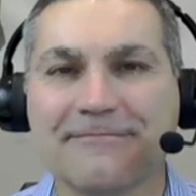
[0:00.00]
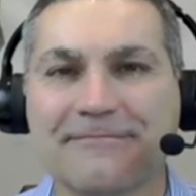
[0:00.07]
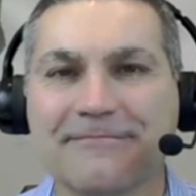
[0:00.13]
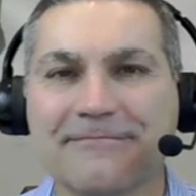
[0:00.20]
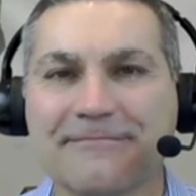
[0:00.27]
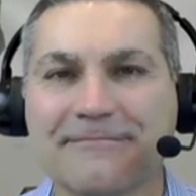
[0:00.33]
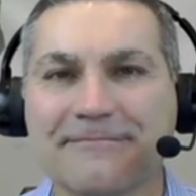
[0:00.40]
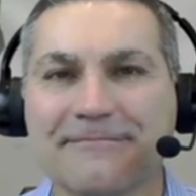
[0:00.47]

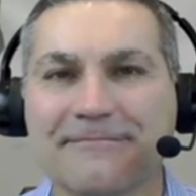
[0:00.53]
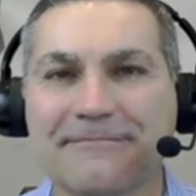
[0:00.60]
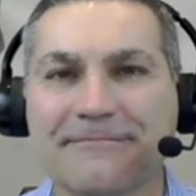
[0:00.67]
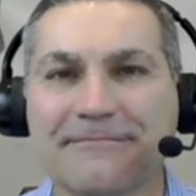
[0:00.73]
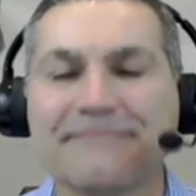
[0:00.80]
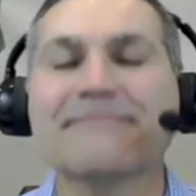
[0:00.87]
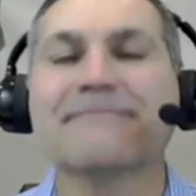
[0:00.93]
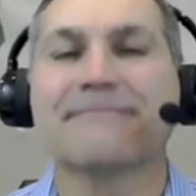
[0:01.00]

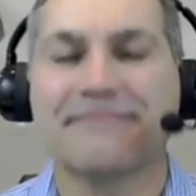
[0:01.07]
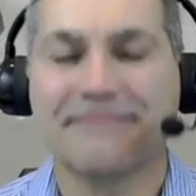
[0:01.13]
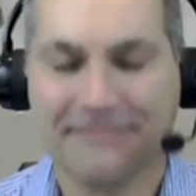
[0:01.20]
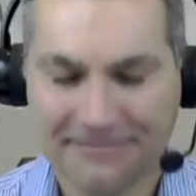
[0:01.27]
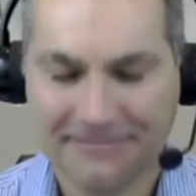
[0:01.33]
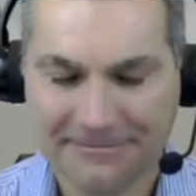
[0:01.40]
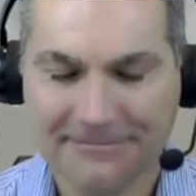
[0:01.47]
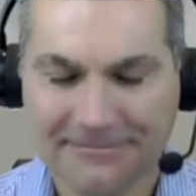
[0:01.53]

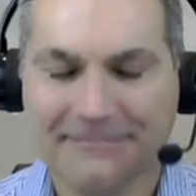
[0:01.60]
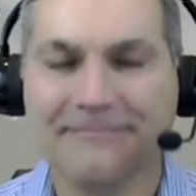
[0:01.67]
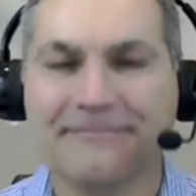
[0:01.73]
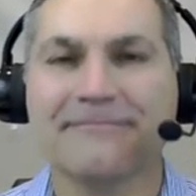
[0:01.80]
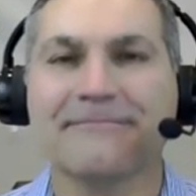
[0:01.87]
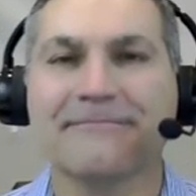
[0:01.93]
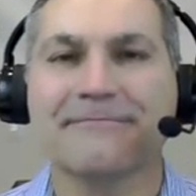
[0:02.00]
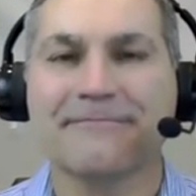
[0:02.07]

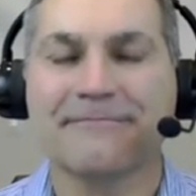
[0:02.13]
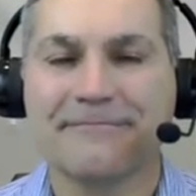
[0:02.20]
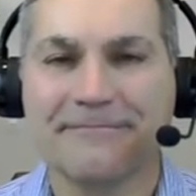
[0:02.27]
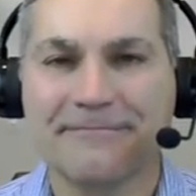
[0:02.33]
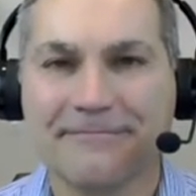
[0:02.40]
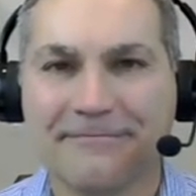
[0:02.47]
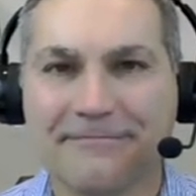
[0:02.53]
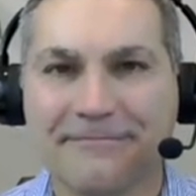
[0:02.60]

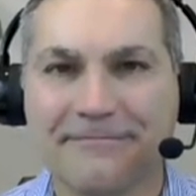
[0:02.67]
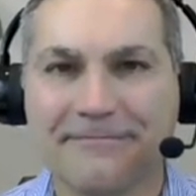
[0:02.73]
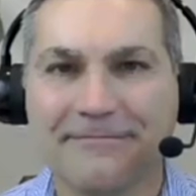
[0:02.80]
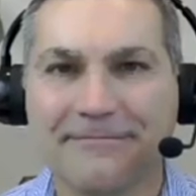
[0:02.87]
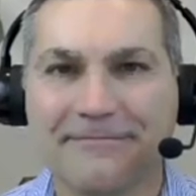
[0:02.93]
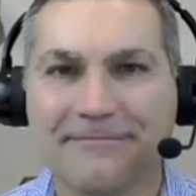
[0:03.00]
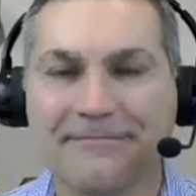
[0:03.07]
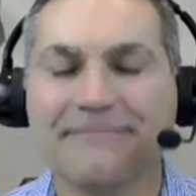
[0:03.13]

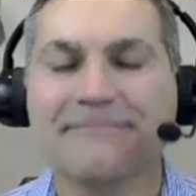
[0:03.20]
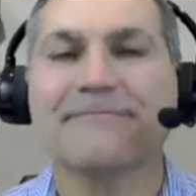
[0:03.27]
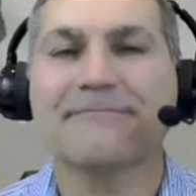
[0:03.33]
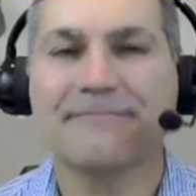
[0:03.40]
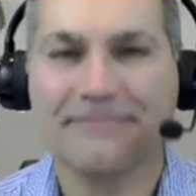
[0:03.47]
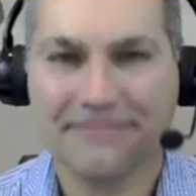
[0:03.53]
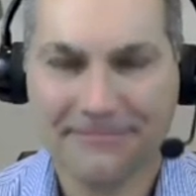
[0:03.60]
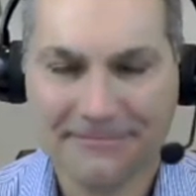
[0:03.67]

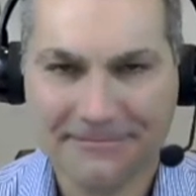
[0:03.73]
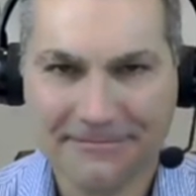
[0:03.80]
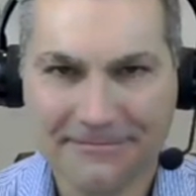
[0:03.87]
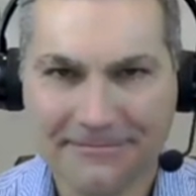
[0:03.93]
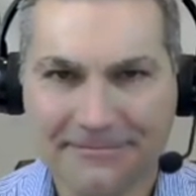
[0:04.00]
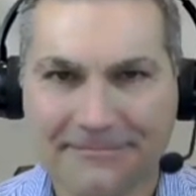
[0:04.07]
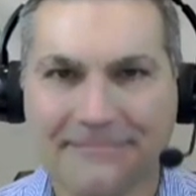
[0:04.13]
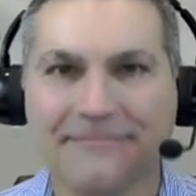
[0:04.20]

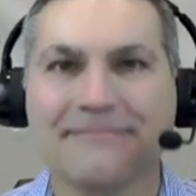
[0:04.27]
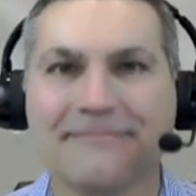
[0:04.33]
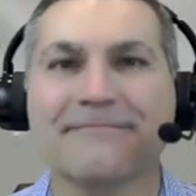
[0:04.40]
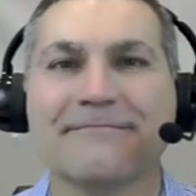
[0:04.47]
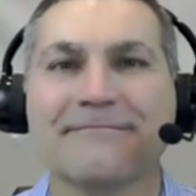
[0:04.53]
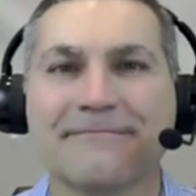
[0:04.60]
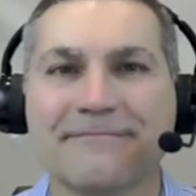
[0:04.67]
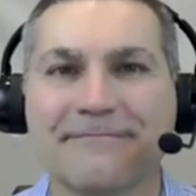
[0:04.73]

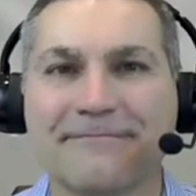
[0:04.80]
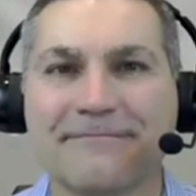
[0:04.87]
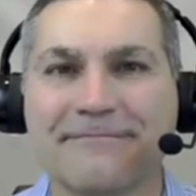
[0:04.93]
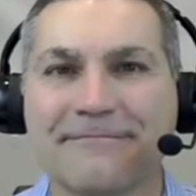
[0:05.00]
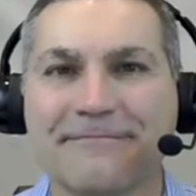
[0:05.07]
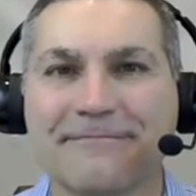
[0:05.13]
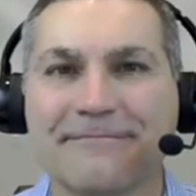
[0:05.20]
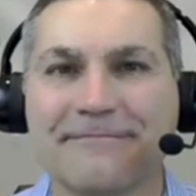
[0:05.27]

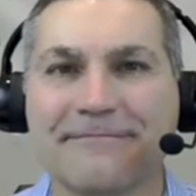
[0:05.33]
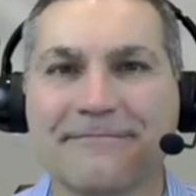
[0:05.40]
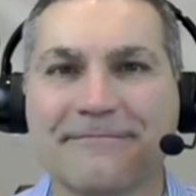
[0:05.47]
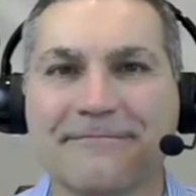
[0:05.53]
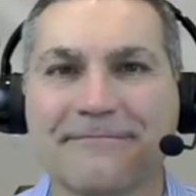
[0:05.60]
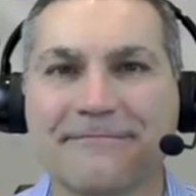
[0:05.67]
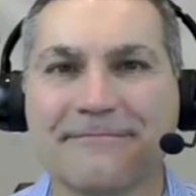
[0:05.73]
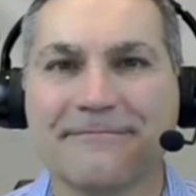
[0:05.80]

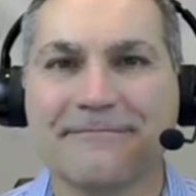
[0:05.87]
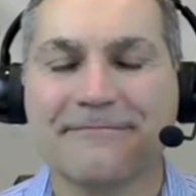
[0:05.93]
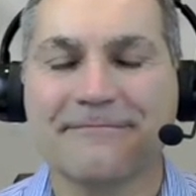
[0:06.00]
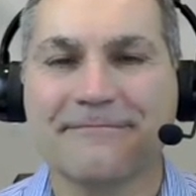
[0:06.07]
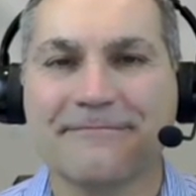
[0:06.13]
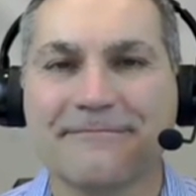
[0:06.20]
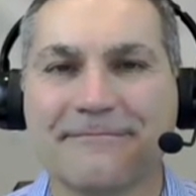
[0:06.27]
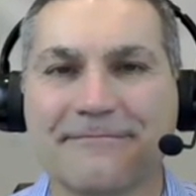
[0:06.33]

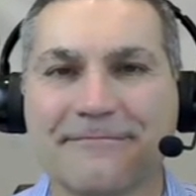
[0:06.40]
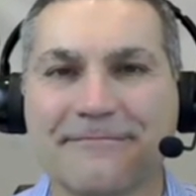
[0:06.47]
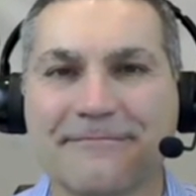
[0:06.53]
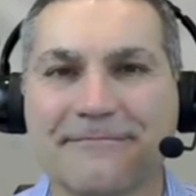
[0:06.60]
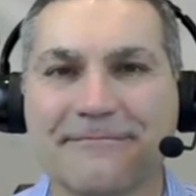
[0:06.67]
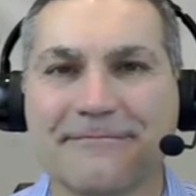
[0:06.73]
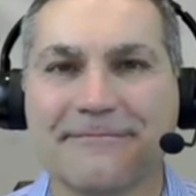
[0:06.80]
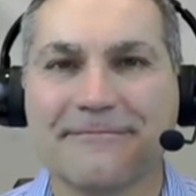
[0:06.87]

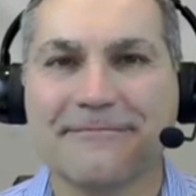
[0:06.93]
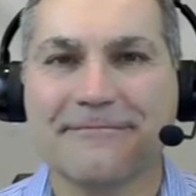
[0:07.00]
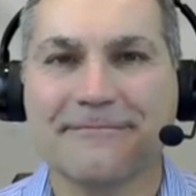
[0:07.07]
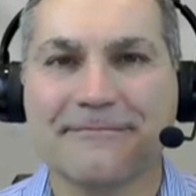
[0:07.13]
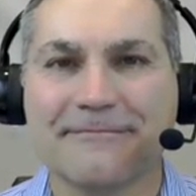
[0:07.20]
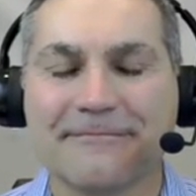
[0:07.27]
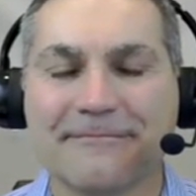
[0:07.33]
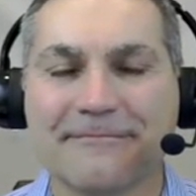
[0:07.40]

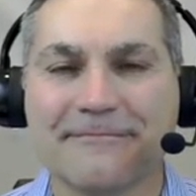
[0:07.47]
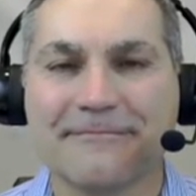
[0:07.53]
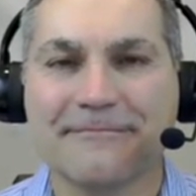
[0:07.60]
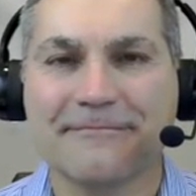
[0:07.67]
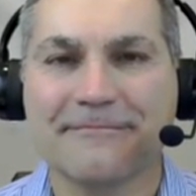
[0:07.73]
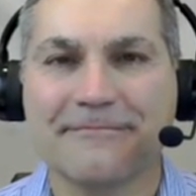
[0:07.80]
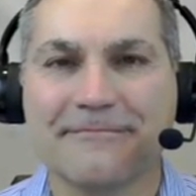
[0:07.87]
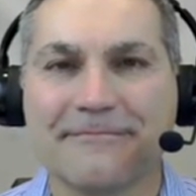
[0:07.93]
(silent)